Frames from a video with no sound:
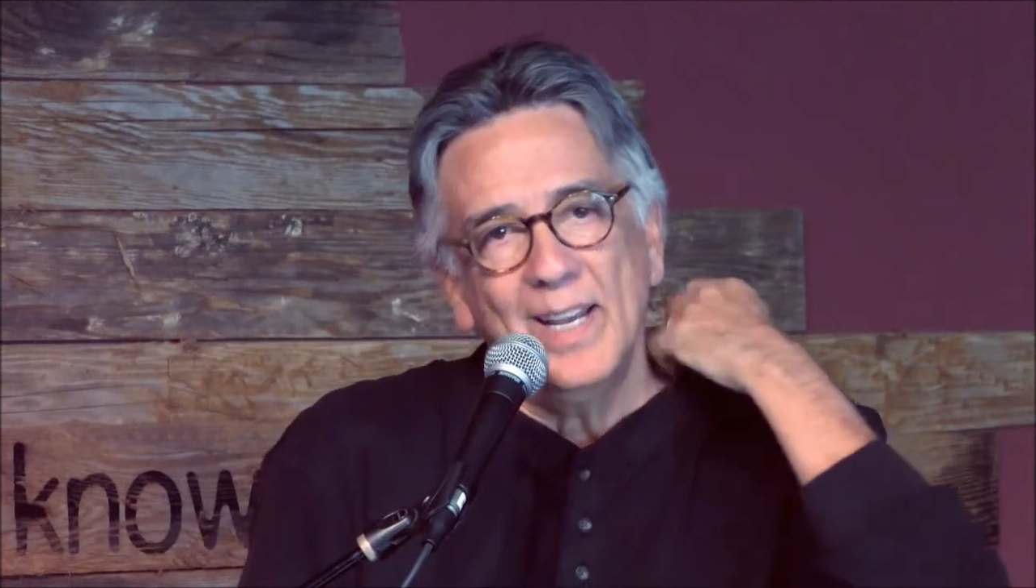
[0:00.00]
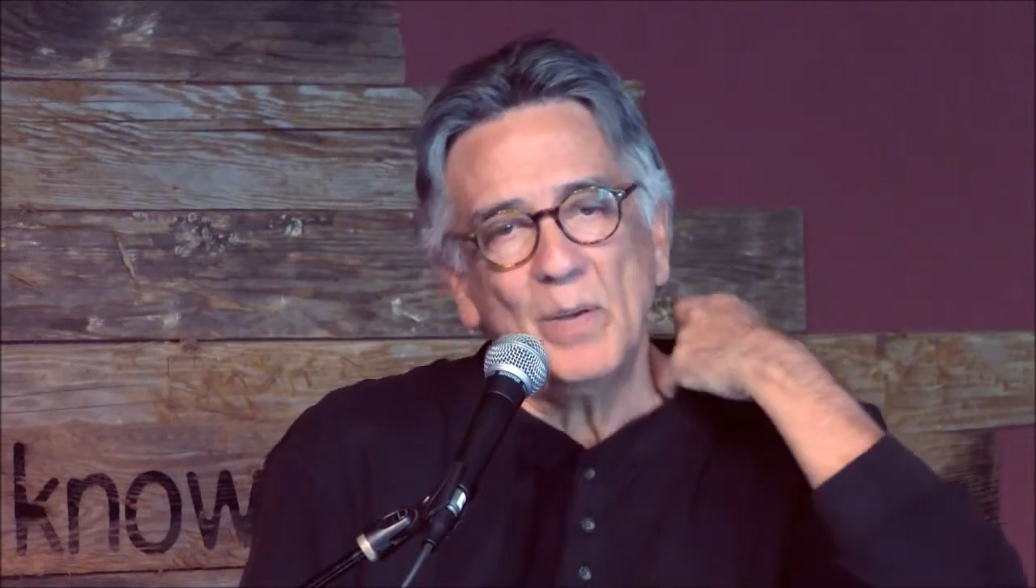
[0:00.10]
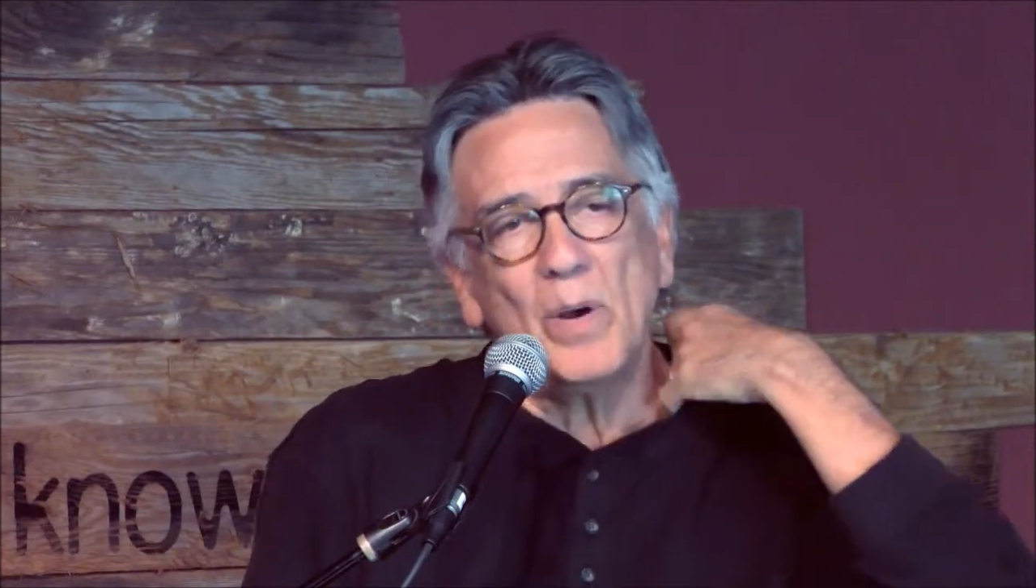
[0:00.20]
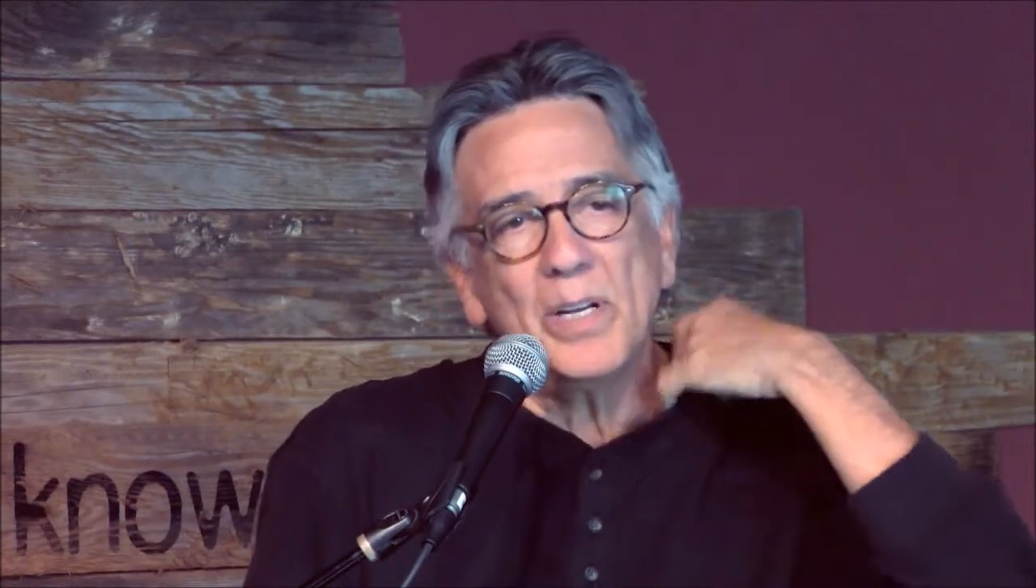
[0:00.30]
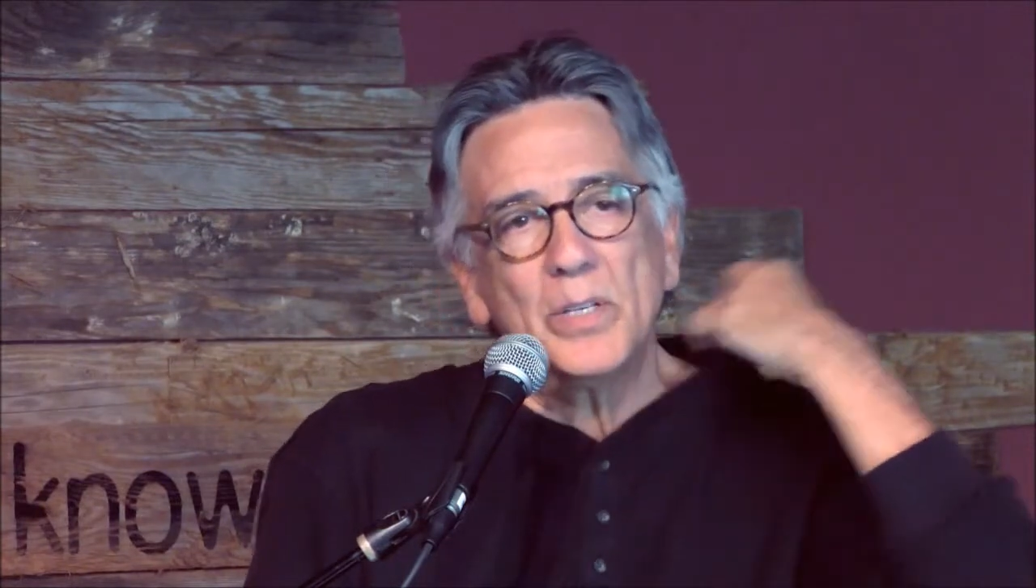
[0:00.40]

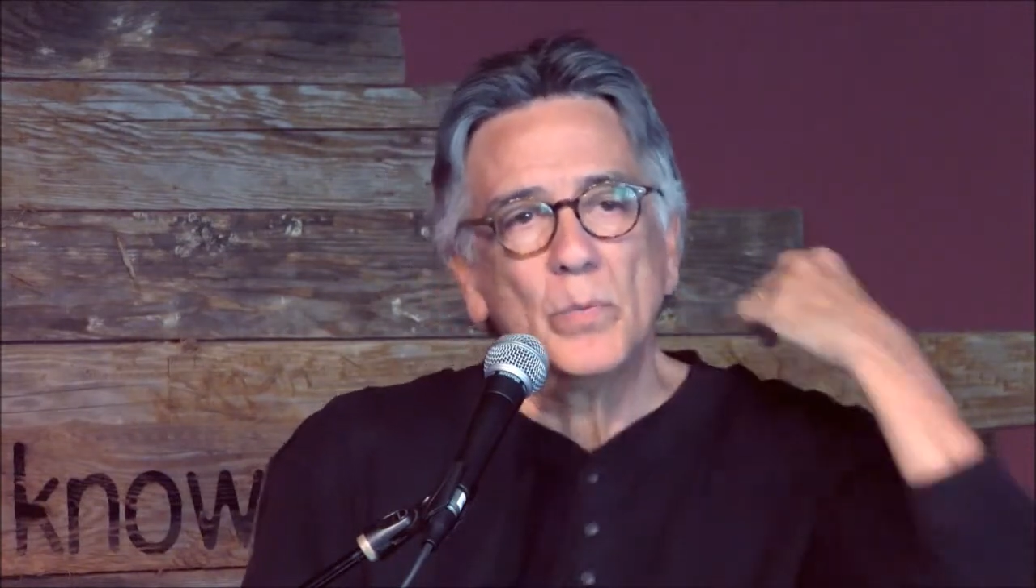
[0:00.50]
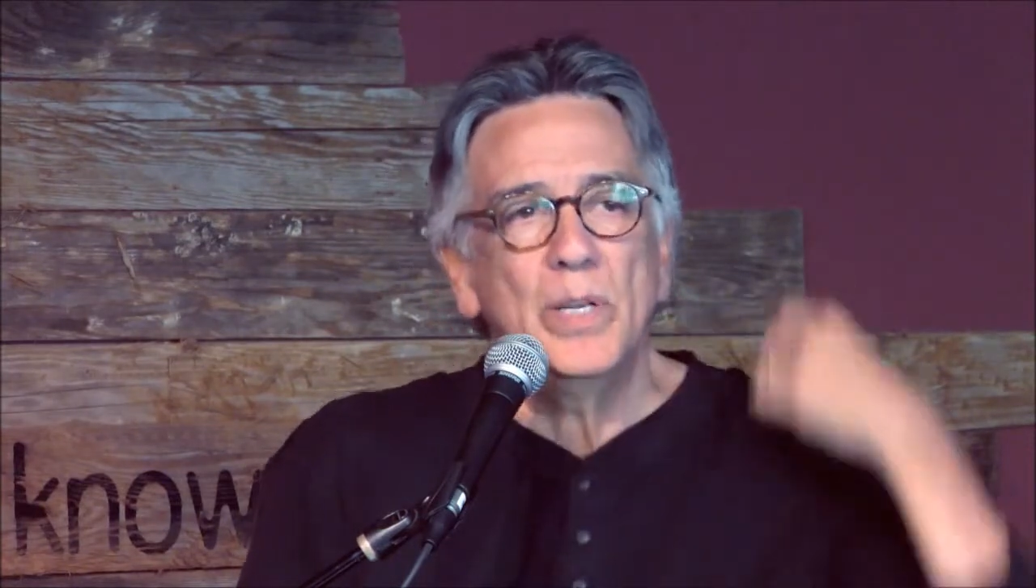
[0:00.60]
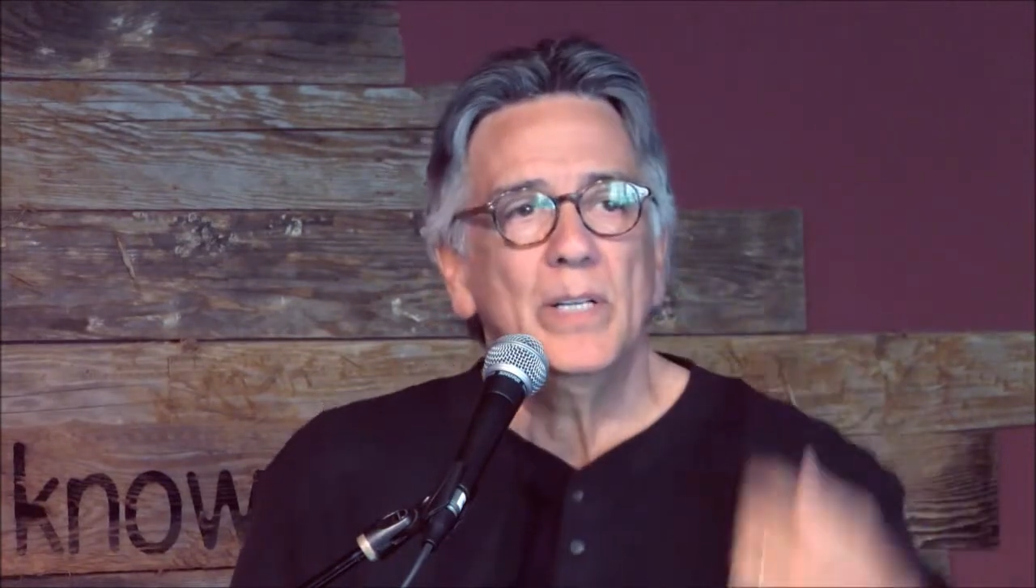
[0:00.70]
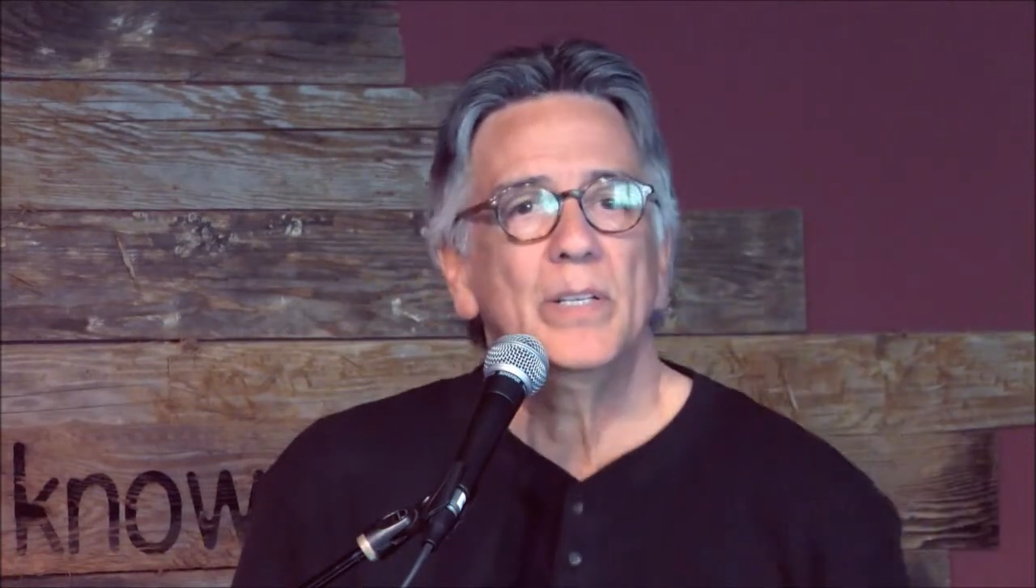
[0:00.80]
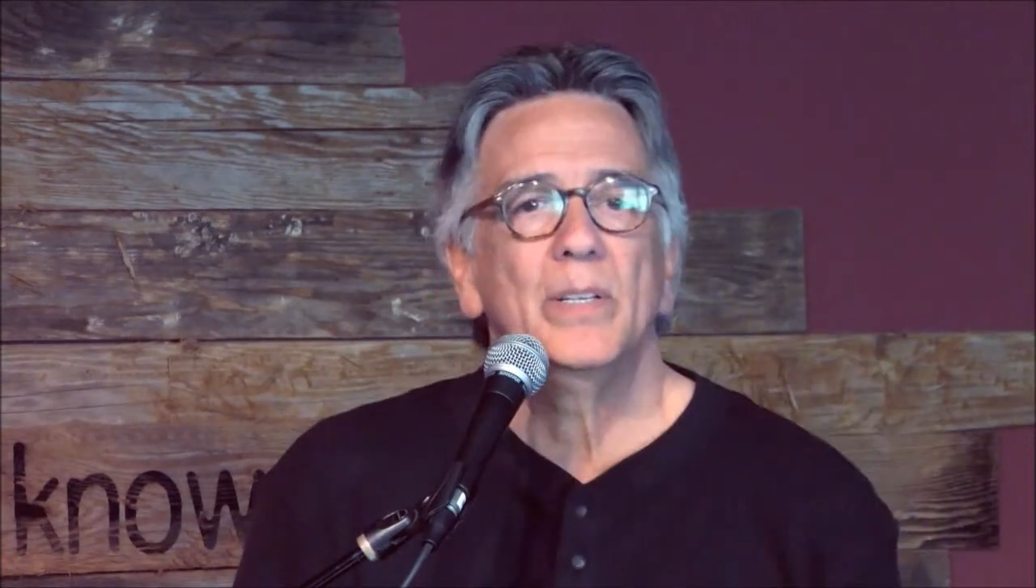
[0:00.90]
And I wanted to
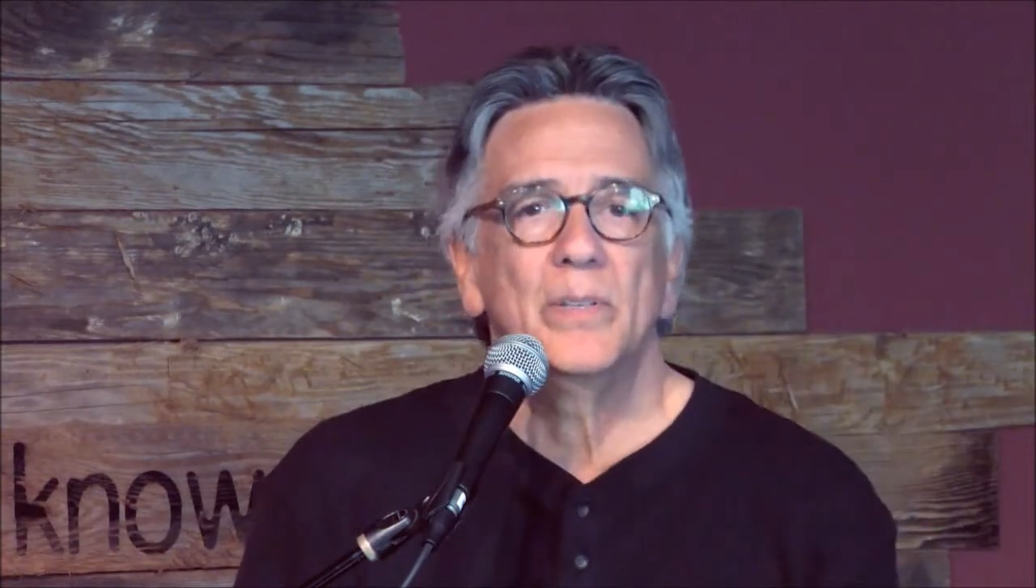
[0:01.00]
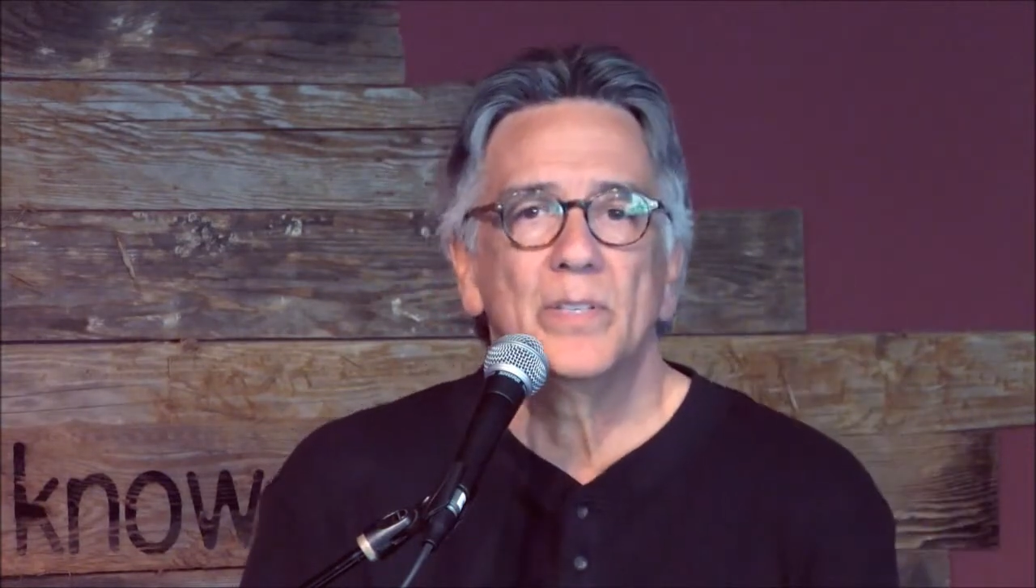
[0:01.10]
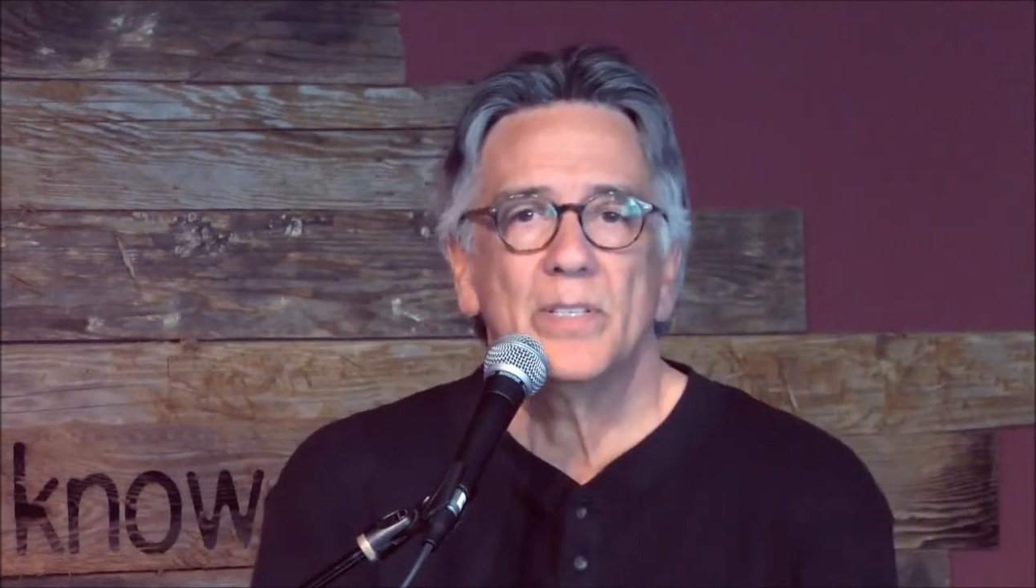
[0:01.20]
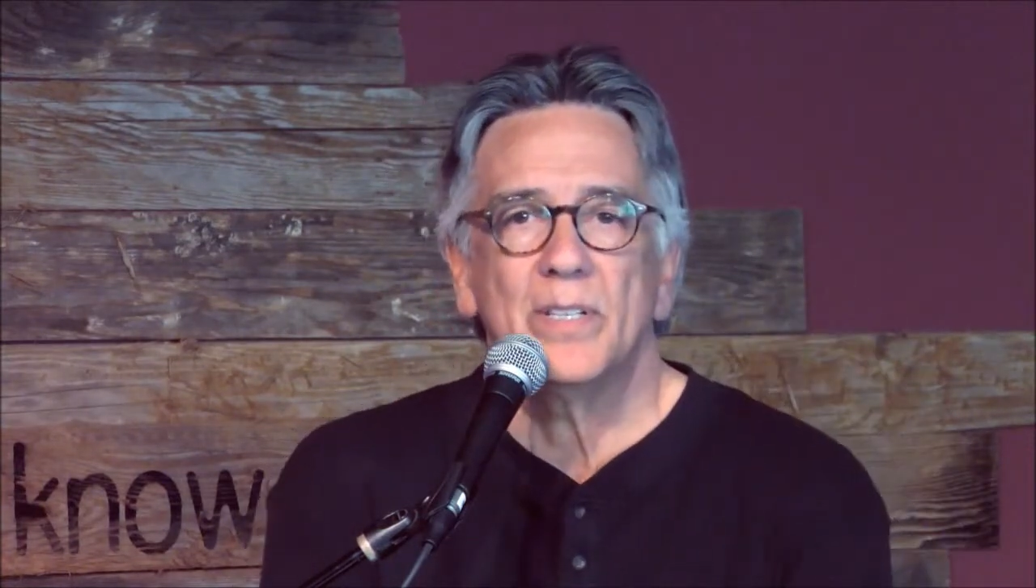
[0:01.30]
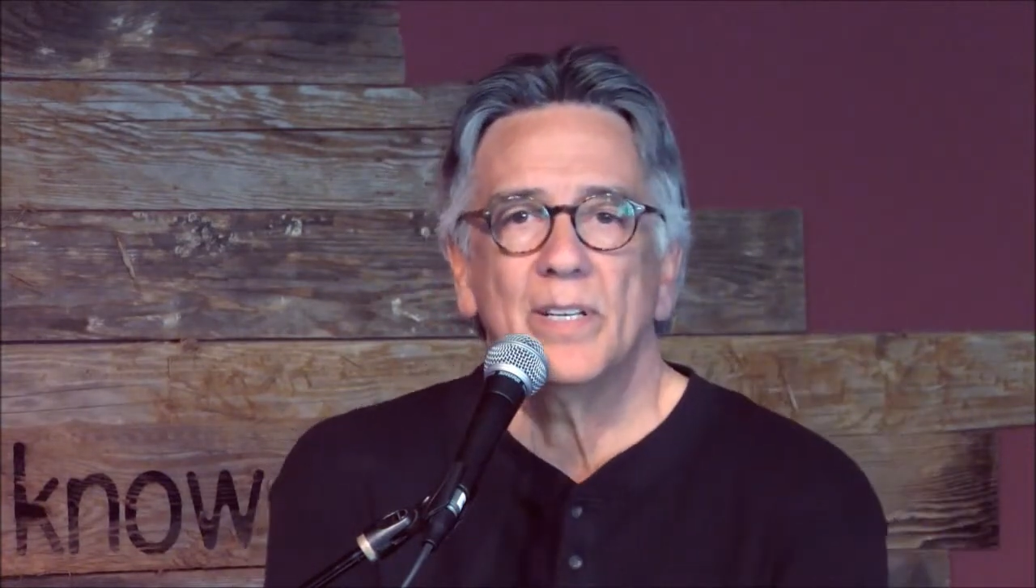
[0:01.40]
read to you
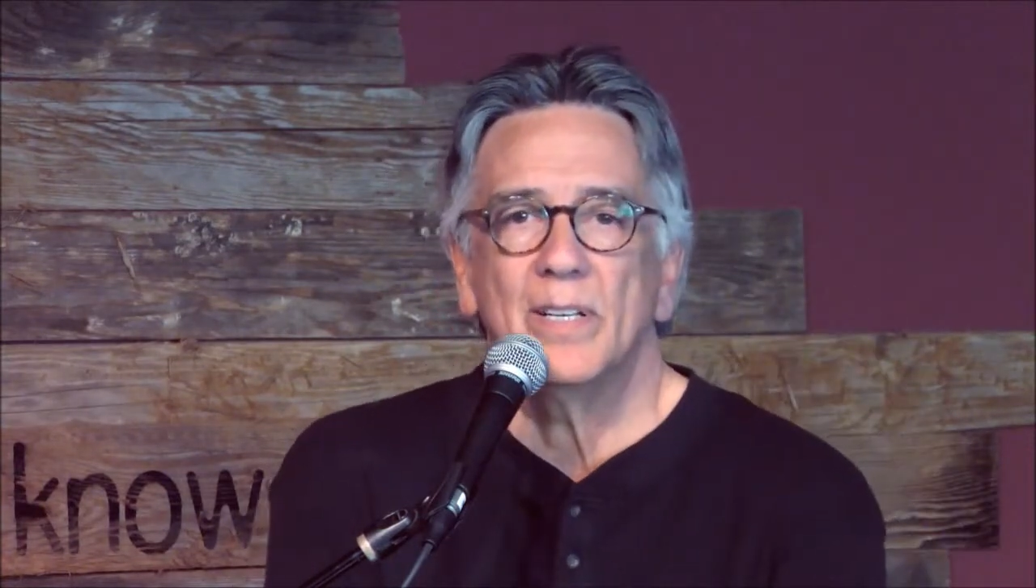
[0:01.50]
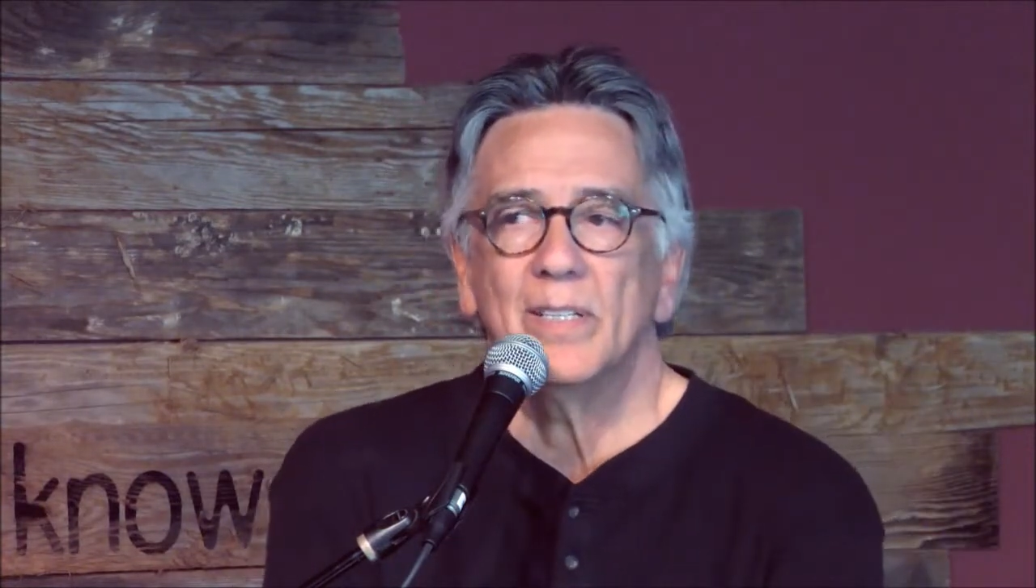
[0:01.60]
just a,